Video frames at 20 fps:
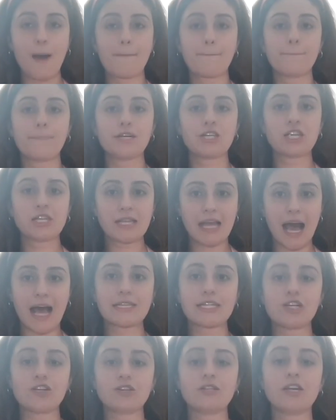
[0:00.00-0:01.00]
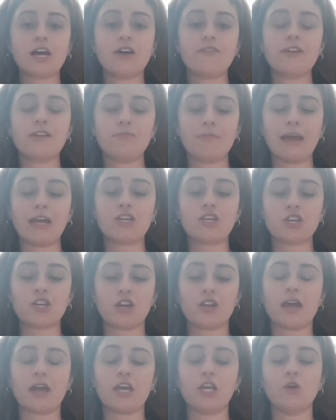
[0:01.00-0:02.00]
But just ask yourself and make sure
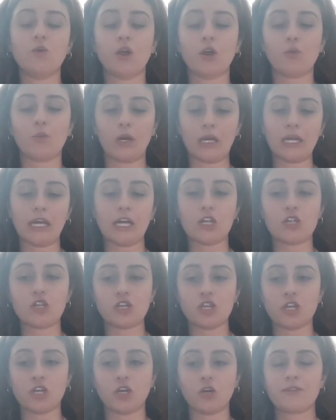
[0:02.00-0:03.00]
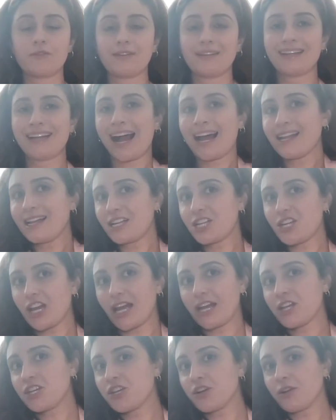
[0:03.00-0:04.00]
that you are willing to kind of
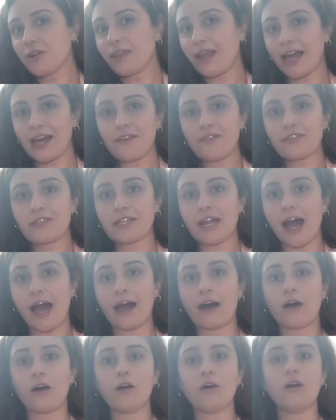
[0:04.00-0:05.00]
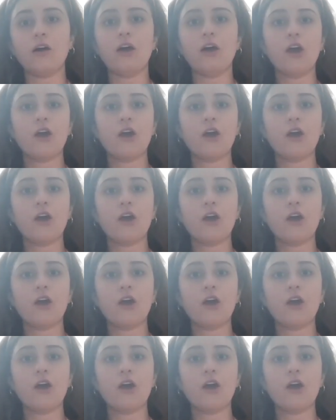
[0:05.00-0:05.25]
change your lifestyle